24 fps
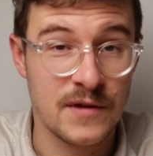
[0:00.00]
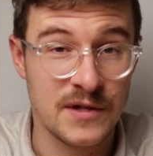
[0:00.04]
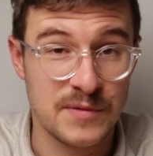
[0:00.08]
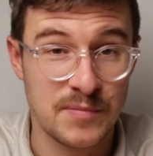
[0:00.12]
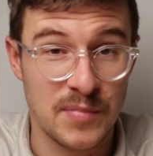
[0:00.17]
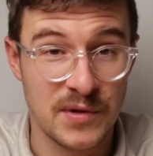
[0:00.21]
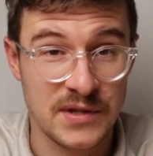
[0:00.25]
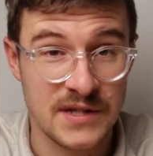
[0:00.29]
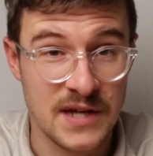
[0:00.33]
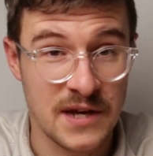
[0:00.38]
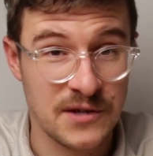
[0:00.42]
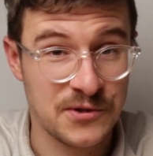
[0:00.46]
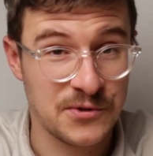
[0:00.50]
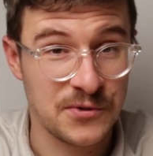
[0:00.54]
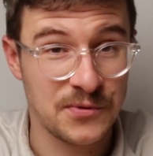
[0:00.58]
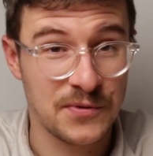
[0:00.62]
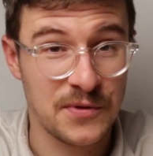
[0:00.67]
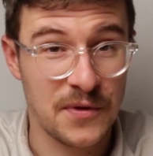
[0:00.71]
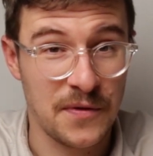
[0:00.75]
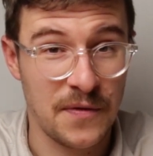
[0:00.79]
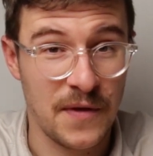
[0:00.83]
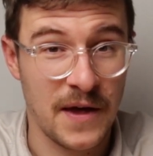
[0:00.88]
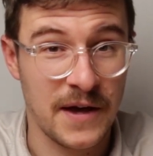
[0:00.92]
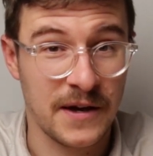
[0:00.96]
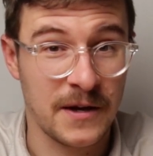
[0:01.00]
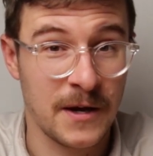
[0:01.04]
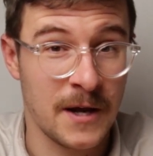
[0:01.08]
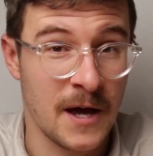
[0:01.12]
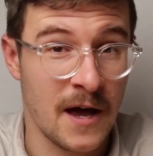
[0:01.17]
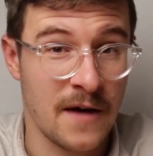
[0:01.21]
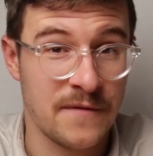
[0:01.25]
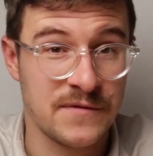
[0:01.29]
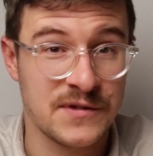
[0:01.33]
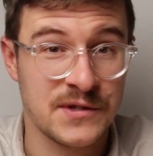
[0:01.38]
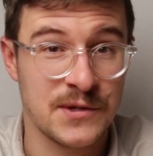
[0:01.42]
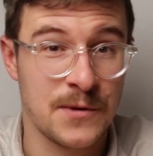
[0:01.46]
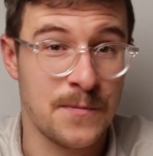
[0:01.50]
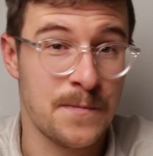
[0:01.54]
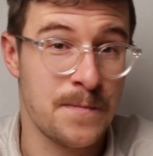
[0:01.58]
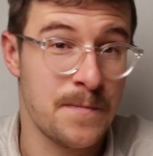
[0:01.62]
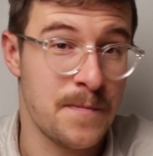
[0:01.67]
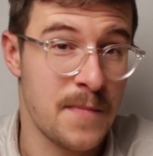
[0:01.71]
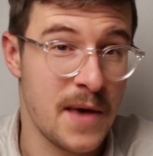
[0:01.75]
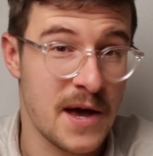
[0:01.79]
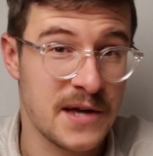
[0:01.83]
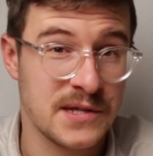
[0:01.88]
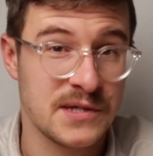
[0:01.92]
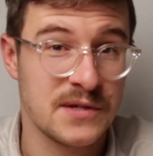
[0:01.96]
There's potential that they could have some
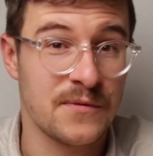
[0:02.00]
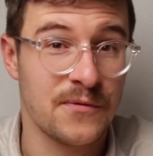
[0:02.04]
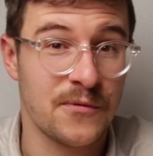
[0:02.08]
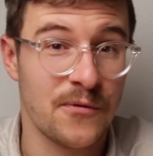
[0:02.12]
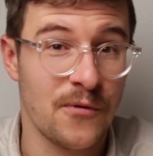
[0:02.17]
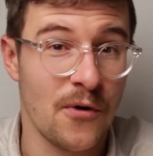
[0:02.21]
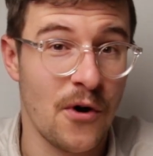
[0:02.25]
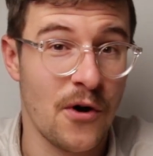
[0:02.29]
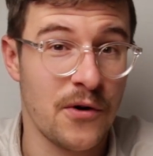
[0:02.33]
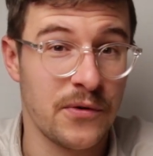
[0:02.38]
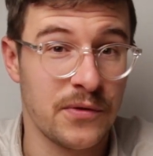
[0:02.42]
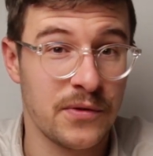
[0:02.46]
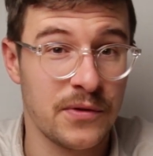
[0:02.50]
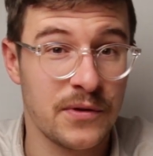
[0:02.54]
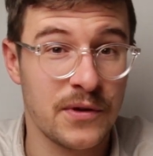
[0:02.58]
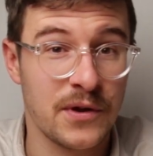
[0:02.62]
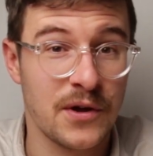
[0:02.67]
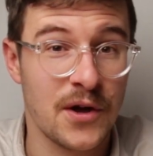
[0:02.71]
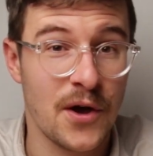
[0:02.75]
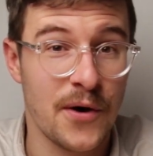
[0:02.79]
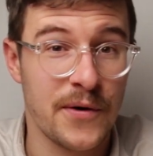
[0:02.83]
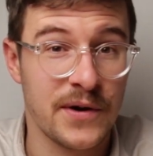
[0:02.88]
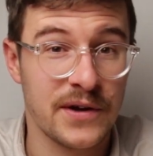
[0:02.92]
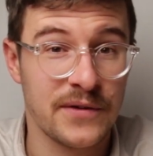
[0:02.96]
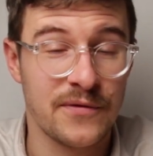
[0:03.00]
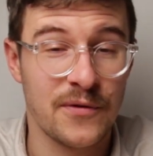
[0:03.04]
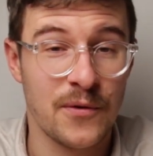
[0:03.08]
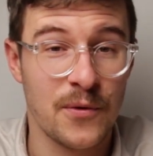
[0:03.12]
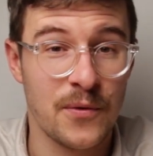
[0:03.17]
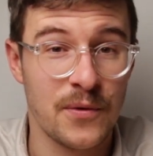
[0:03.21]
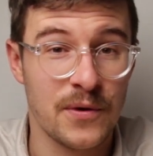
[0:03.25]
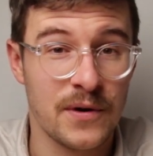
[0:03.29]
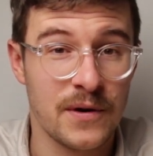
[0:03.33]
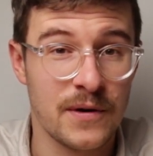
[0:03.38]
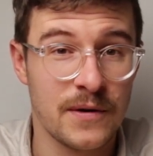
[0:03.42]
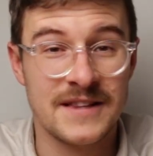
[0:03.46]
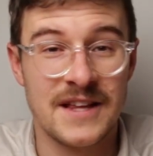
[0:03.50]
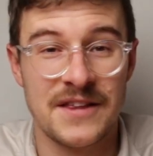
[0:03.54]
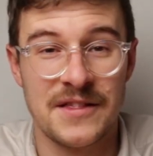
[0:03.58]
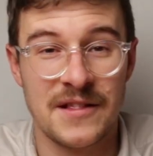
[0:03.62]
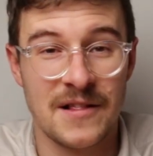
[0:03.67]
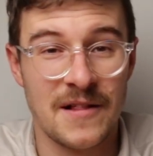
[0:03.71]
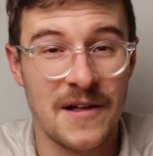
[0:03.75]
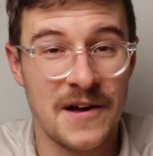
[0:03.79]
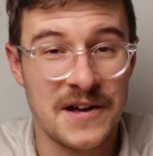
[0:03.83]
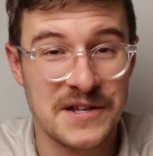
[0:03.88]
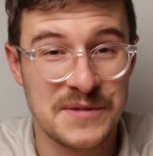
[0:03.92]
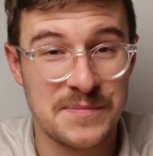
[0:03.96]
massive growth going forward. Now, the
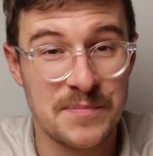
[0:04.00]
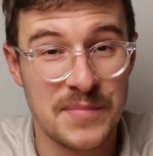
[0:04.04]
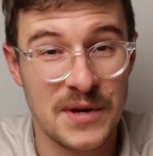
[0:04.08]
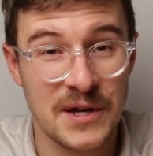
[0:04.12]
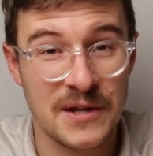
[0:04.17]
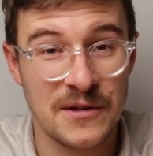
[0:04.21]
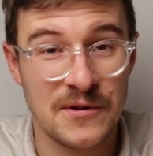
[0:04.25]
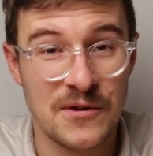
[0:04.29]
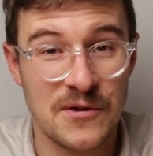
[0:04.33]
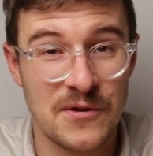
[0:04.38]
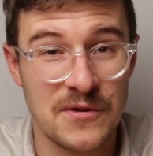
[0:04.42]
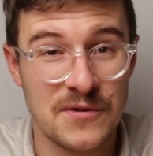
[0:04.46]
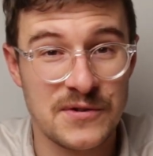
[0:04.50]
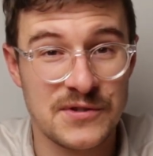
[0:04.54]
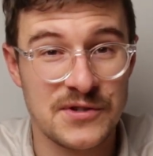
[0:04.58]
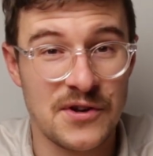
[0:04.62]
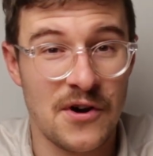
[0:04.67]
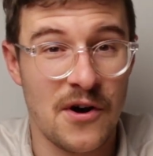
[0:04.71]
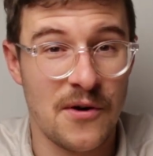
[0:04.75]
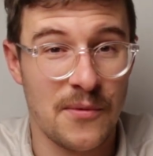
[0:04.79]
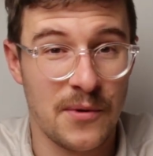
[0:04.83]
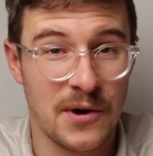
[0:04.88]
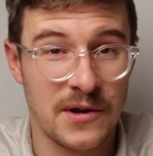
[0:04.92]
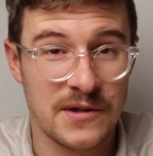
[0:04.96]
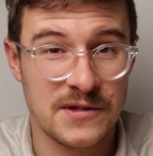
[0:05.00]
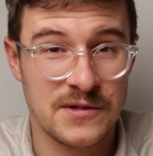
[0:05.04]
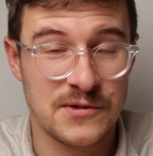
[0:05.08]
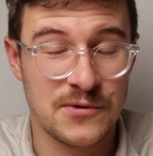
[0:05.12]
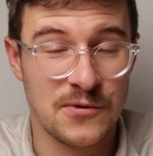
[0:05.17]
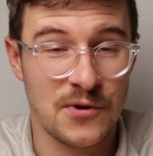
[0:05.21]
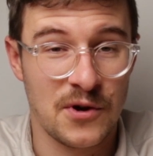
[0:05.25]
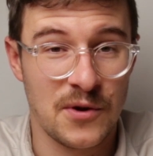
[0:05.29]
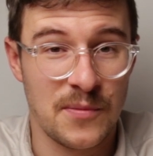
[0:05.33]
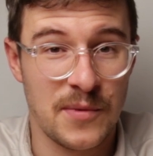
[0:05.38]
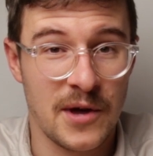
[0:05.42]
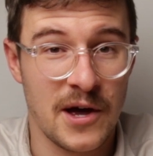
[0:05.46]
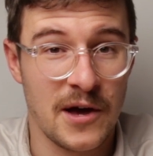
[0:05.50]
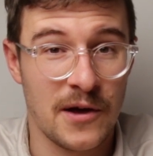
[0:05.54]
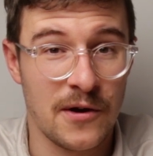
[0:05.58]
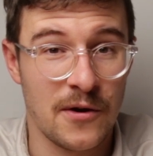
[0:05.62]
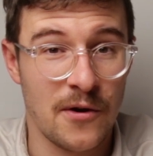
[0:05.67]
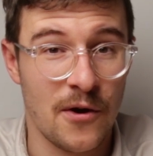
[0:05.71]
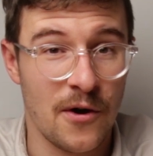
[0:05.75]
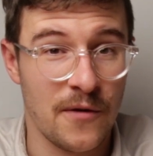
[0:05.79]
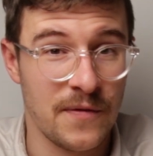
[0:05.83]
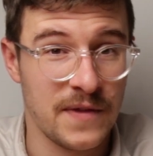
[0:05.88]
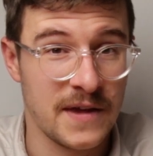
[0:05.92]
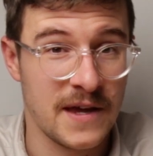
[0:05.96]
last big news I wanted to talk about
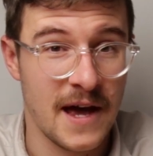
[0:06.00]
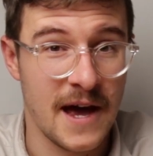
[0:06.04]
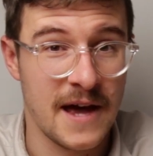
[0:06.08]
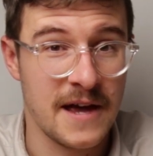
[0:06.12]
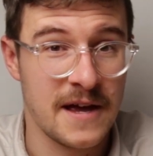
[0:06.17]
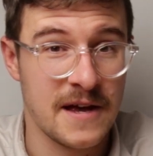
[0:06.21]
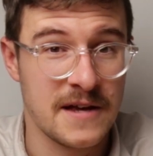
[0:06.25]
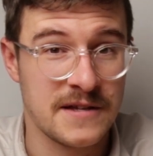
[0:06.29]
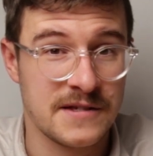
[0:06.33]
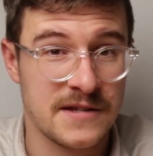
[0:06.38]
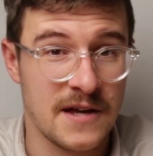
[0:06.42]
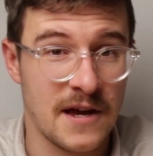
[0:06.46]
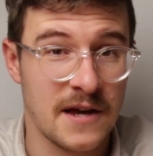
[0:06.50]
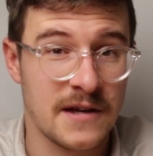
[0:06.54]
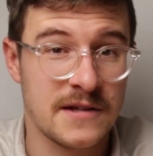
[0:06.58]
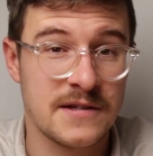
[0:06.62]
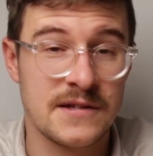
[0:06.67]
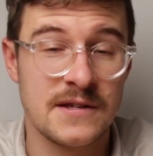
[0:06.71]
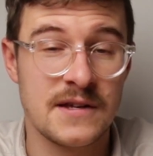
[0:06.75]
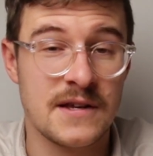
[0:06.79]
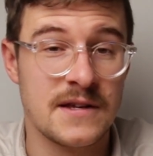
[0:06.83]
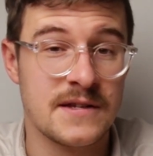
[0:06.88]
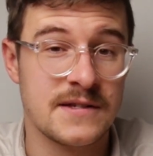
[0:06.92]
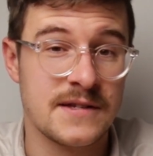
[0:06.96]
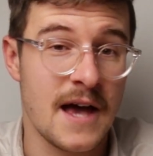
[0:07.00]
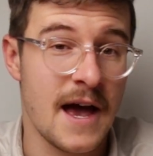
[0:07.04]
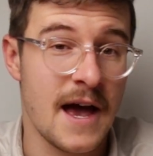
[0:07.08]
on the ASX is